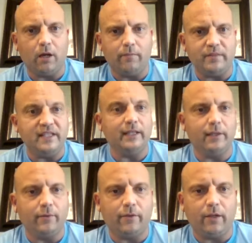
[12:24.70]
dealing
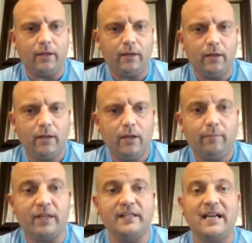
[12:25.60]
with it.
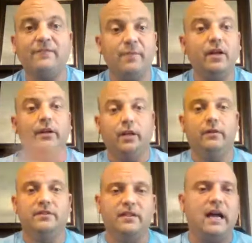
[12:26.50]
Because I've been on the other
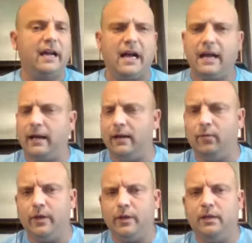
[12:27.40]
side. I
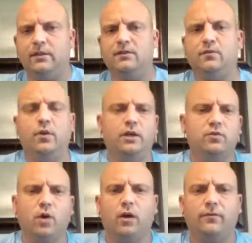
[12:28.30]
went into a
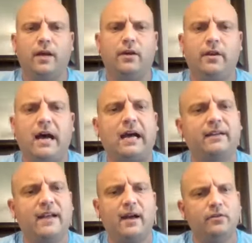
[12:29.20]
12-round
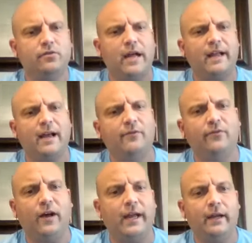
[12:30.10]
knockdown, drag-out
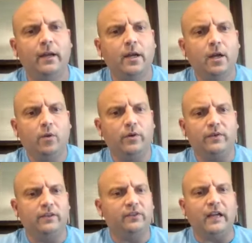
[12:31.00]
fight with
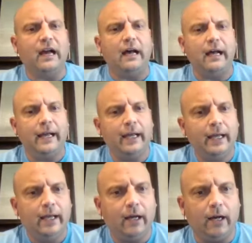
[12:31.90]
this guy,
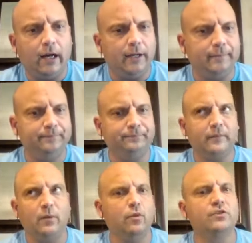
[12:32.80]
and
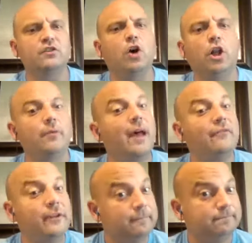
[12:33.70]
we'll just call him Evan,